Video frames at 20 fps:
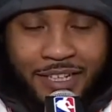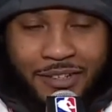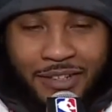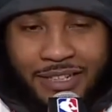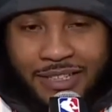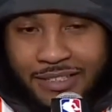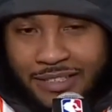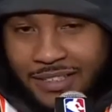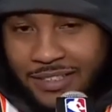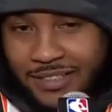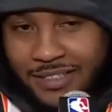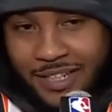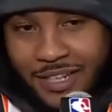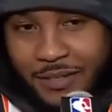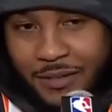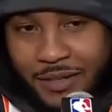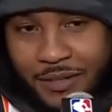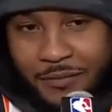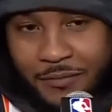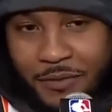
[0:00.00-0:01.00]
know,
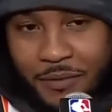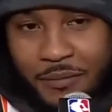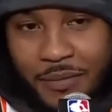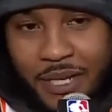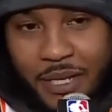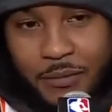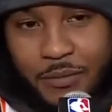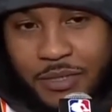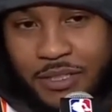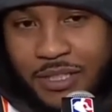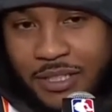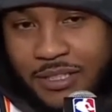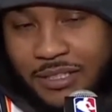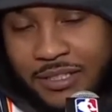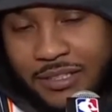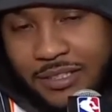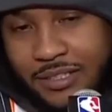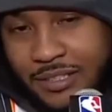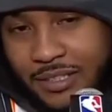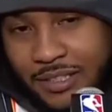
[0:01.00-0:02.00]
it for me, it was
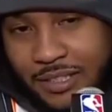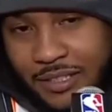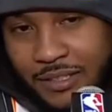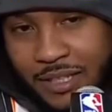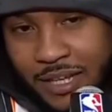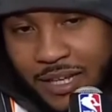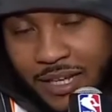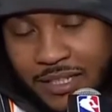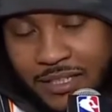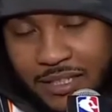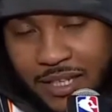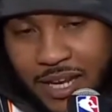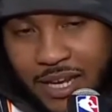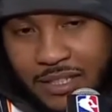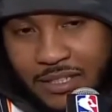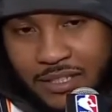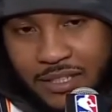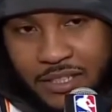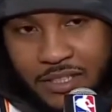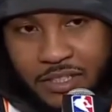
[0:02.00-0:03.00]
just
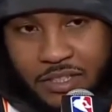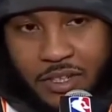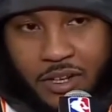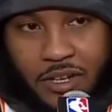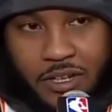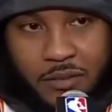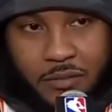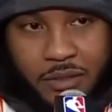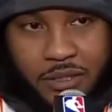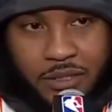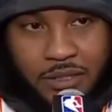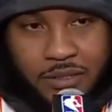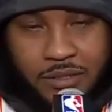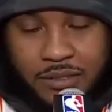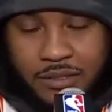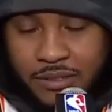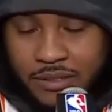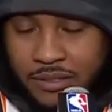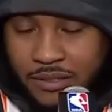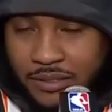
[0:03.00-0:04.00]
actually, it started with
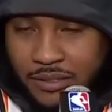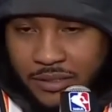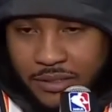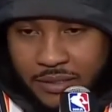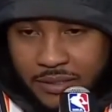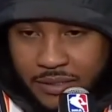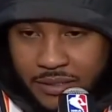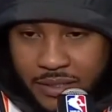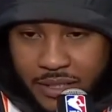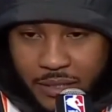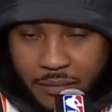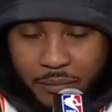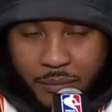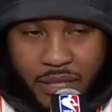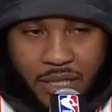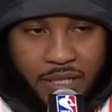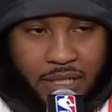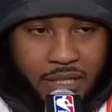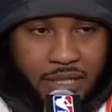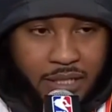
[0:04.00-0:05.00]
a
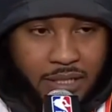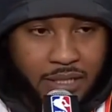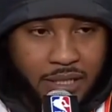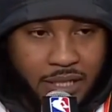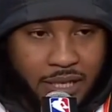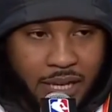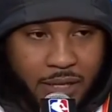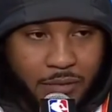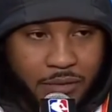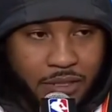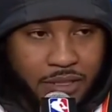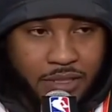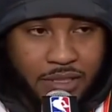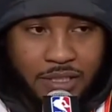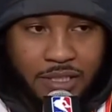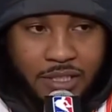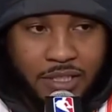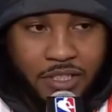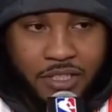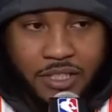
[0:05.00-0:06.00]
beanie. Like, I was
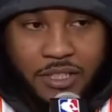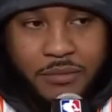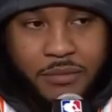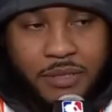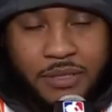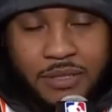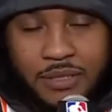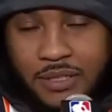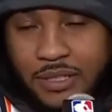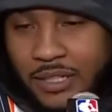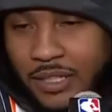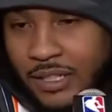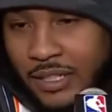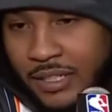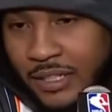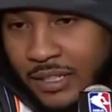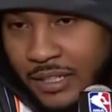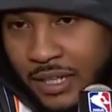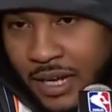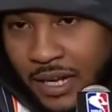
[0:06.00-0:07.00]
just in the gym and
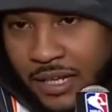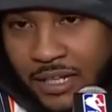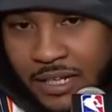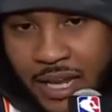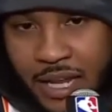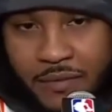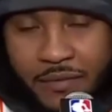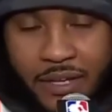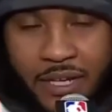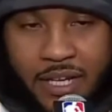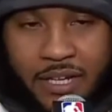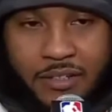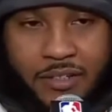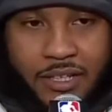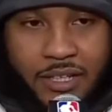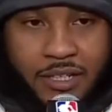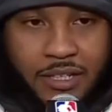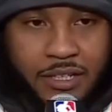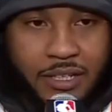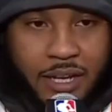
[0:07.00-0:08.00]
I didn't have a
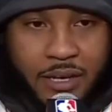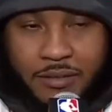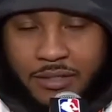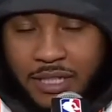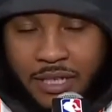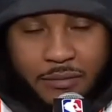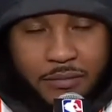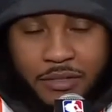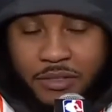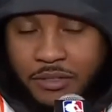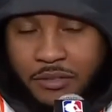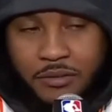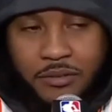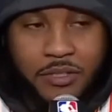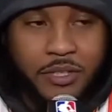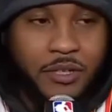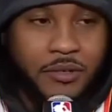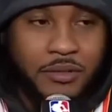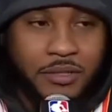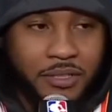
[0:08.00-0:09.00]
haircut, and I was like, I'm just going
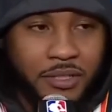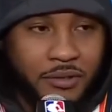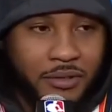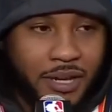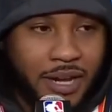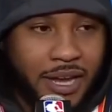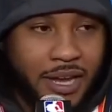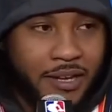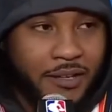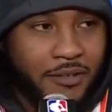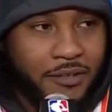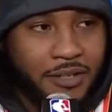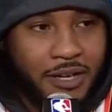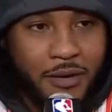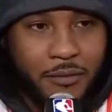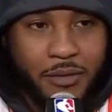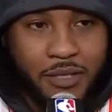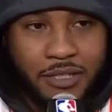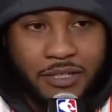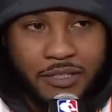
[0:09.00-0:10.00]
to go and throw a hat on.
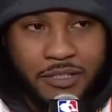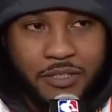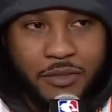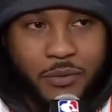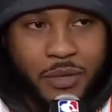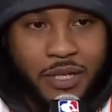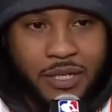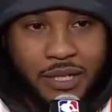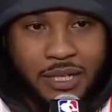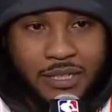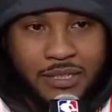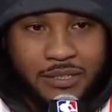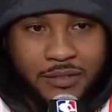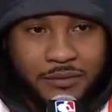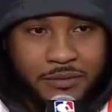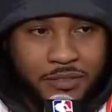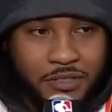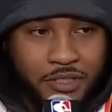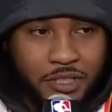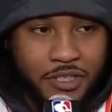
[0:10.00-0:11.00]
I wanted to sweat, and I
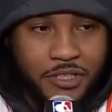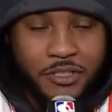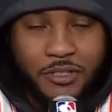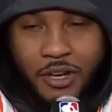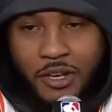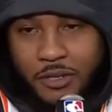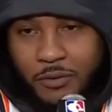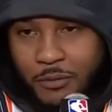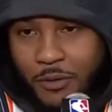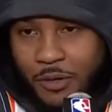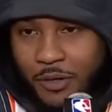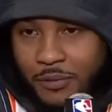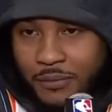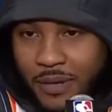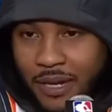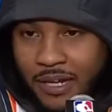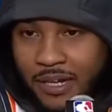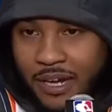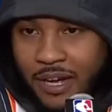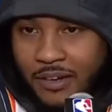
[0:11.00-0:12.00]
just started working
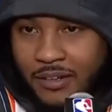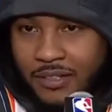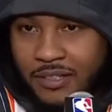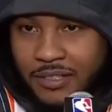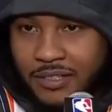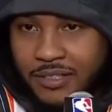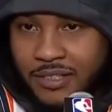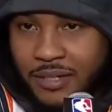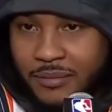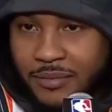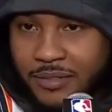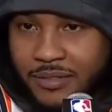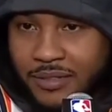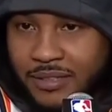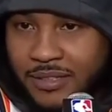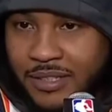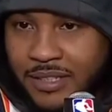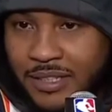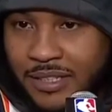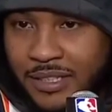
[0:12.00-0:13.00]
back out in the summer.
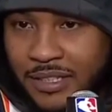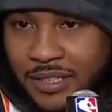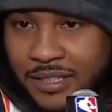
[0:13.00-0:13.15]
And